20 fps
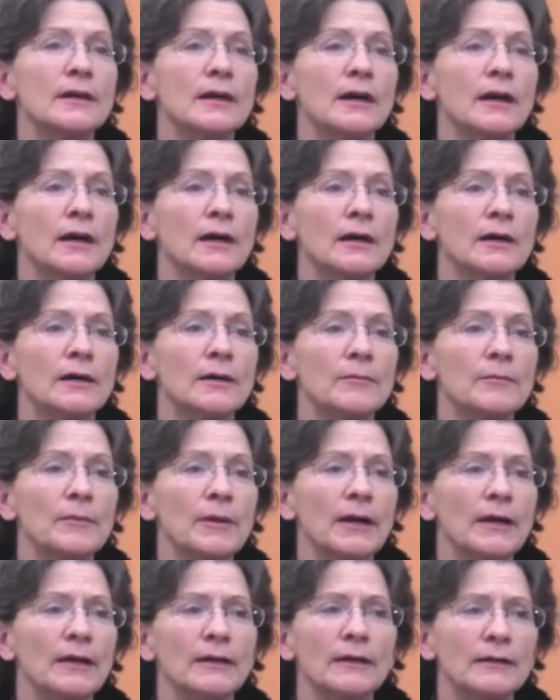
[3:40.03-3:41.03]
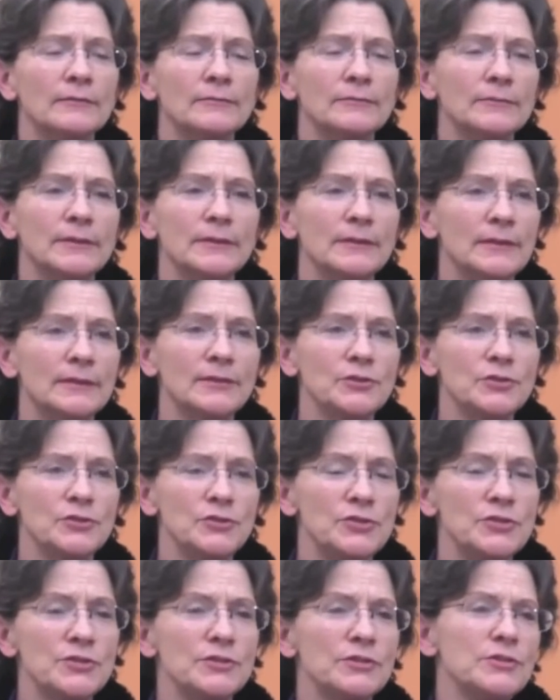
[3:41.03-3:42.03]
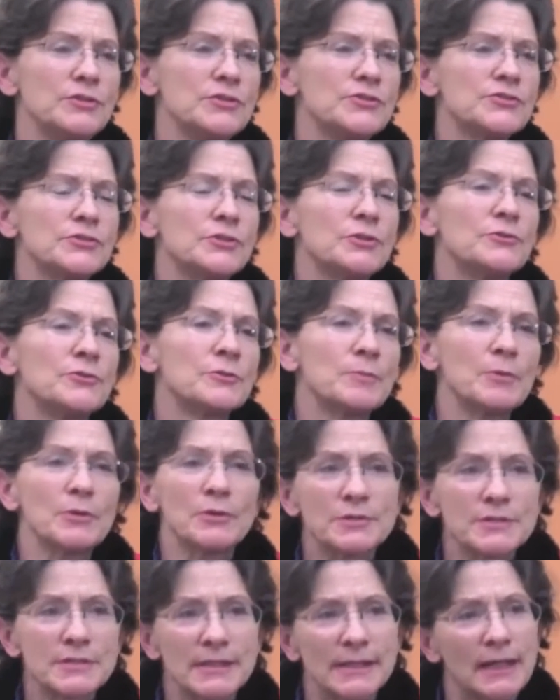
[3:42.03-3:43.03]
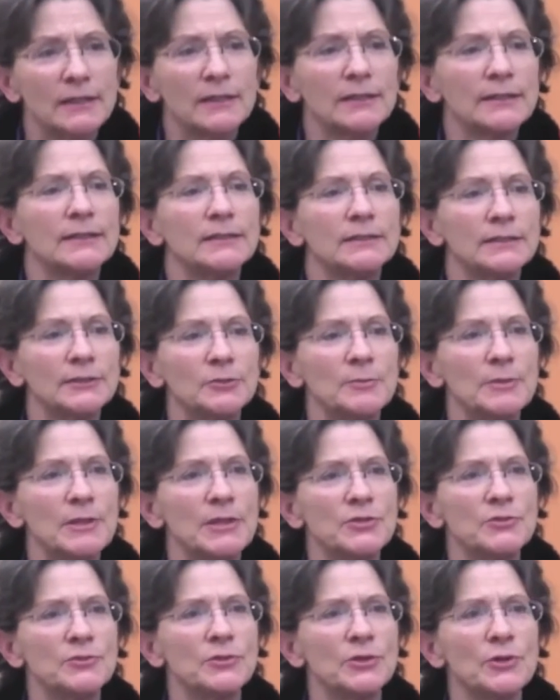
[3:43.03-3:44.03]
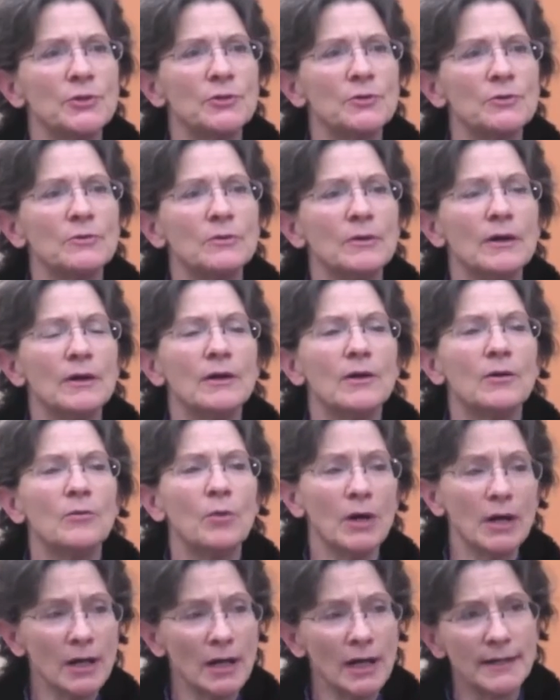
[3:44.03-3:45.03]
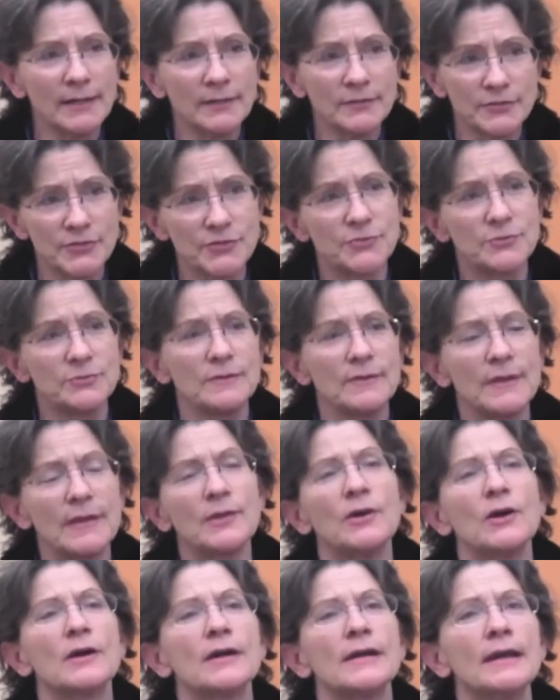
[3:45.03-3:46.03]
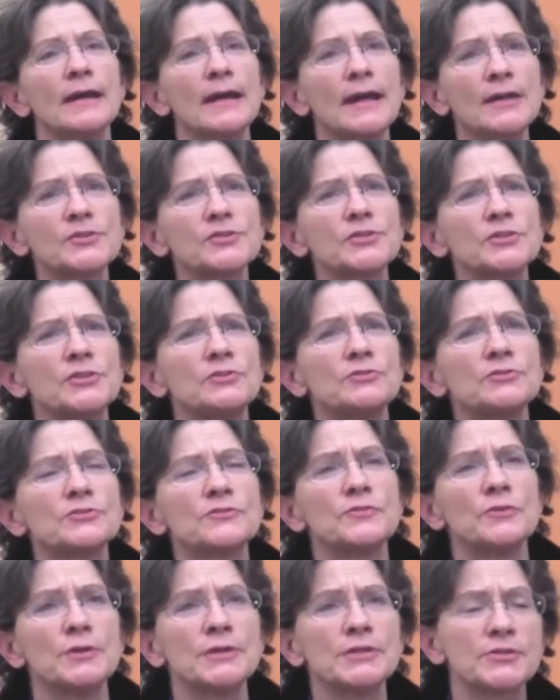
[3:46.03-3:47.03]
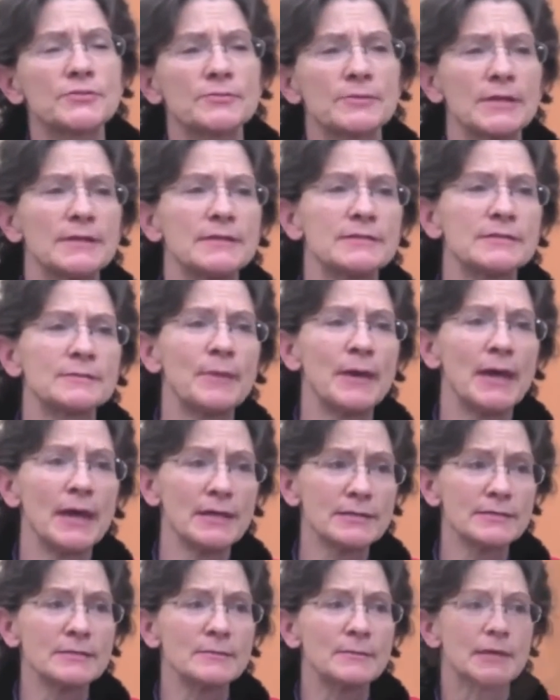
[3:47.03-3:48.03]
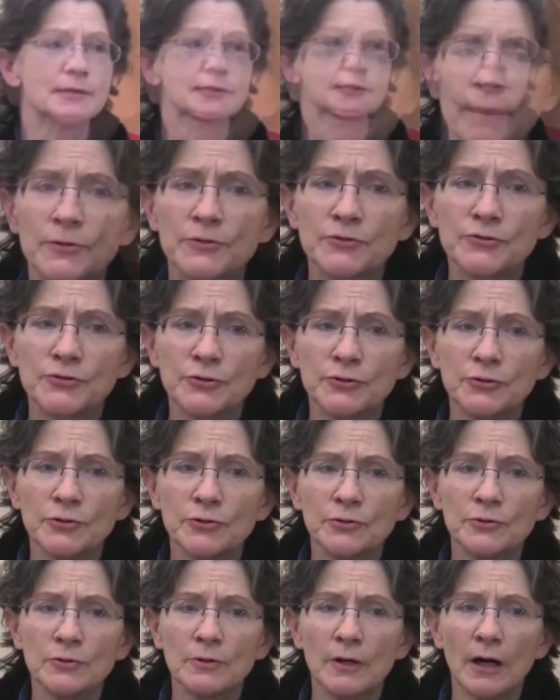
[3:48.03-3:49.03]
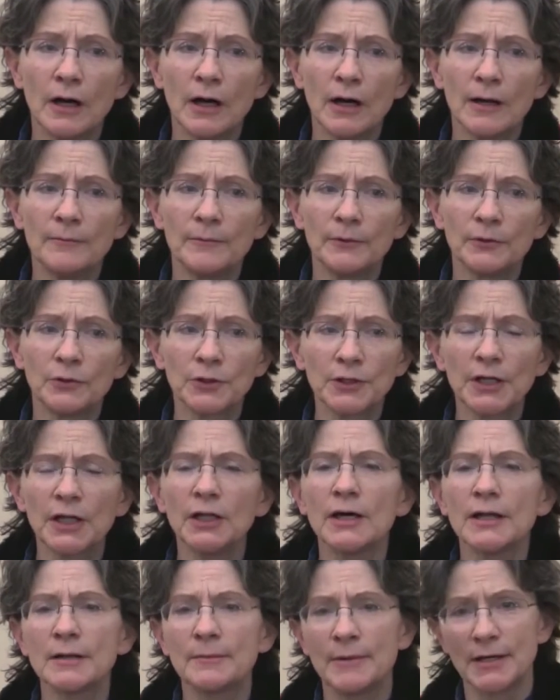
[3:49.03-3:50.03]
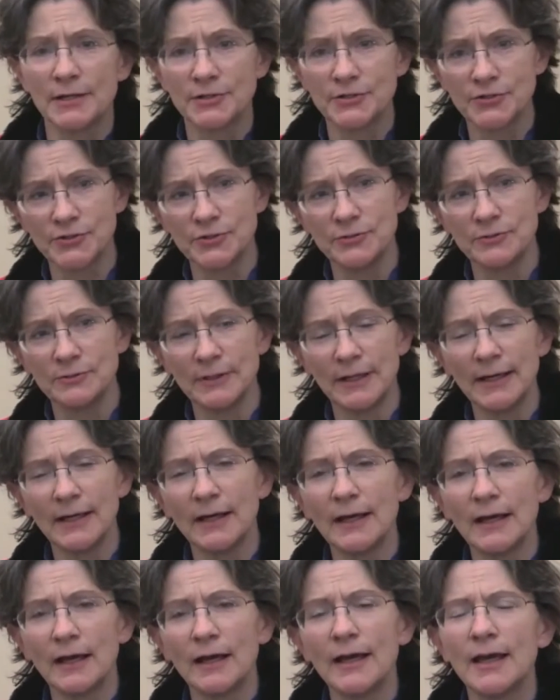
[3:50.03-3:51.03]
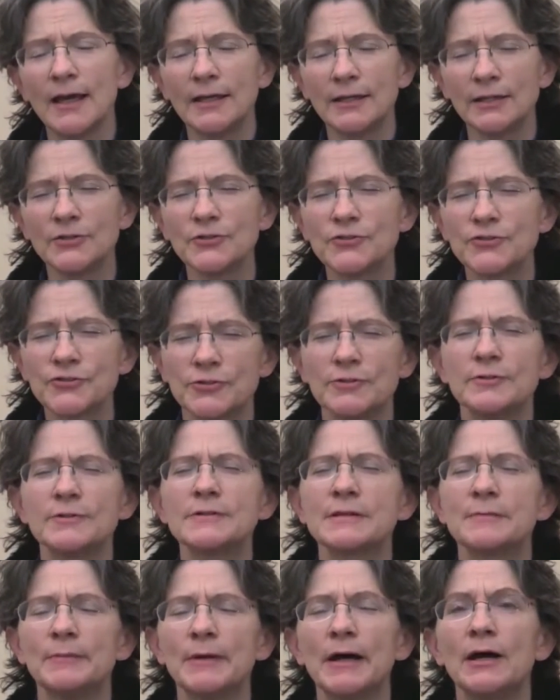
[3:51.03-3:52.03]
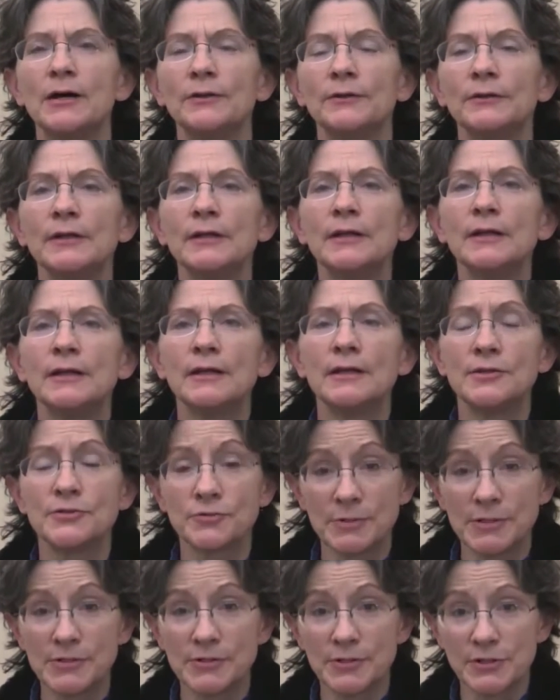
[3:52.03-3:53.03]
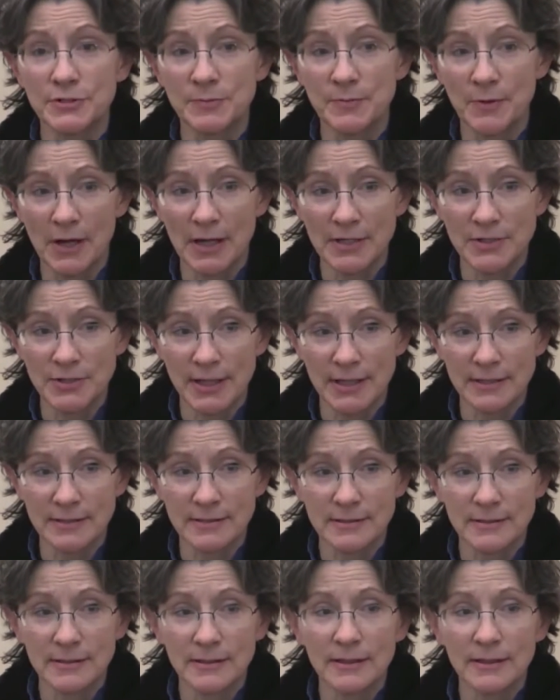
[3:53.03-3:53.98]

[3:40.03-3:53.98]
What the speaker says: You just know their personality a little bit. You know what kind of a student they are. And I actually used VoiceThread this past semester to learn a lot about a student. I had concerns about his research project.